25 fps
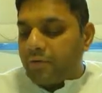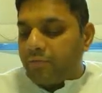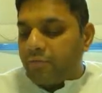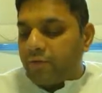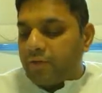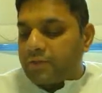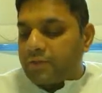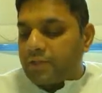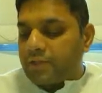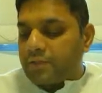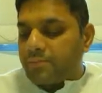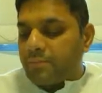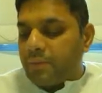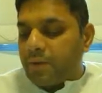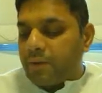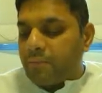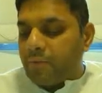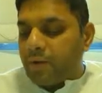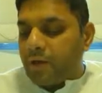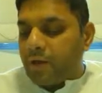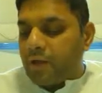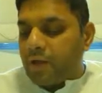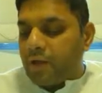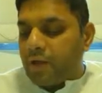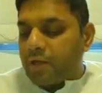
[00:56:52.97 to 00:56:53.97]
sacrifices
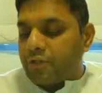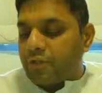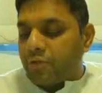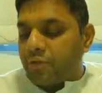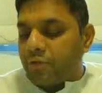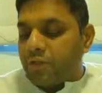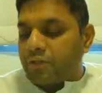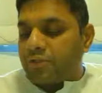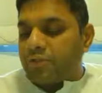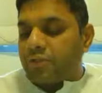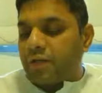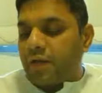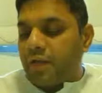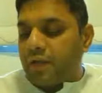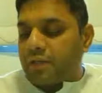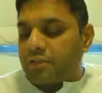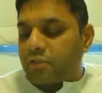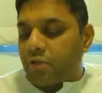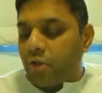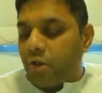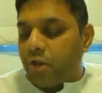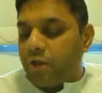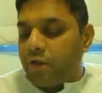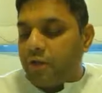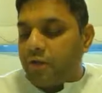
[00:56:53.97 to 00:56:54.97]
by Maharaj Yudhishthira,